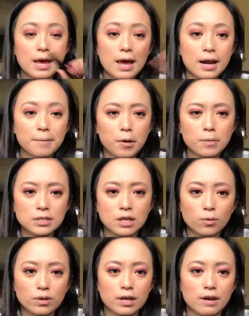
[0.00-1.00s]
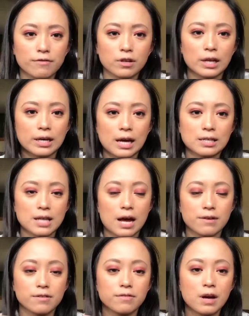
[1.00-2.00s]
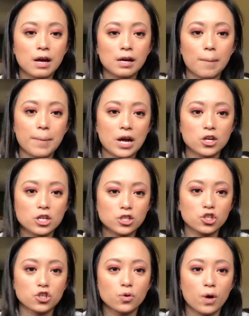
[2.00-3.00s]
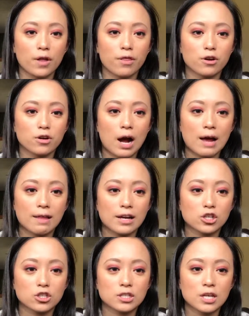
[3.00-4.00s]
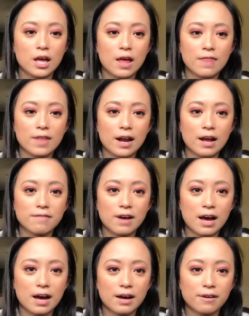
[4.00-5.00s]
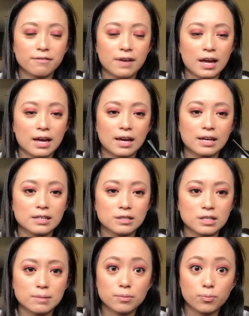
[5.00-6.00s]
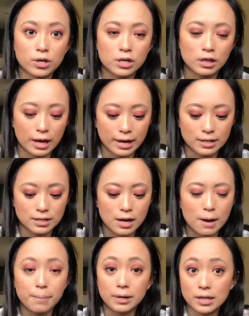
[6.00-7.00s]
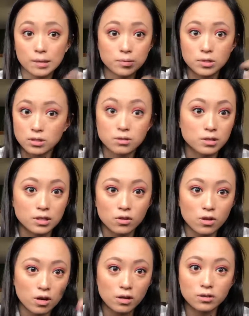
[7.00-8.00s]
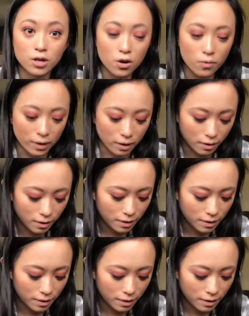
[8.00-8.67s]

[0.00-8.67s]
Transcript: And I'm almost done with it. I feel like I've compared it to other eyeliners that I have, and it seems pretty light, but it keeps still on going.